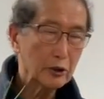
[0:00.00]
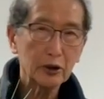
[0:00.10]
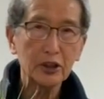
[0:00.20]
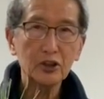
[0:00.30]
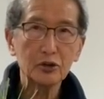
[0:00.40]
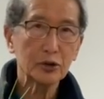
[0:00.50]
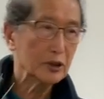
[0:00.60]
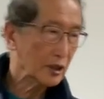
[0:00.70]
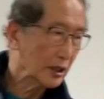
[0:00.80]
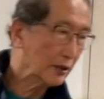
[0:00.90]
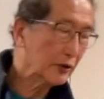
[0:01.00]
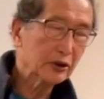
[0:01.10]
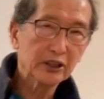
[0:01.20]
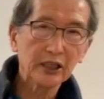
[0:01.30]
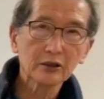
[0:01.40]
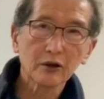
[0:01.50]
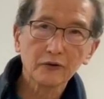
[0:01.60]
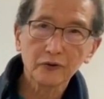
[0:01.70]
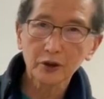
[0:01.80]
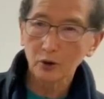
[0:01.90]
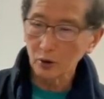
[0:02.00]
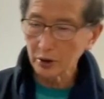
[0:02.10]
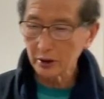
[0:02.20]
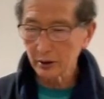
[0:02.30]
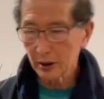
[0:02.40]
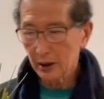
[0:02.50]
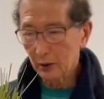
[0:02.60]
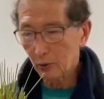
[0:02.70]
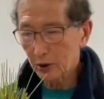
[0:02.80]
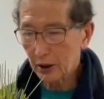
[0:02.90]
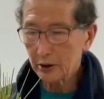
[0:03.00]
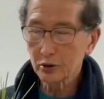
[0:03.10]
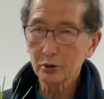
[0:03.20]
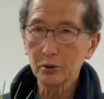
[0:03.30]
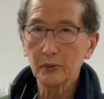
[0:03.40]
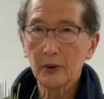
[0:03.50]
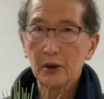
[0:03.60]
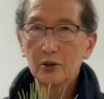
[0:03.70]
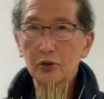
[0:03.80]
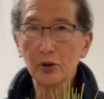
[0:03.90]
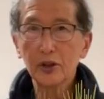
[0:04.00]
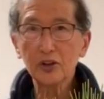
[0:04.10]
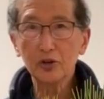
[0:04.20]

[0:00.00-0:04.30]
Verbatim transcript: on these trees and never think of recording what I do. So this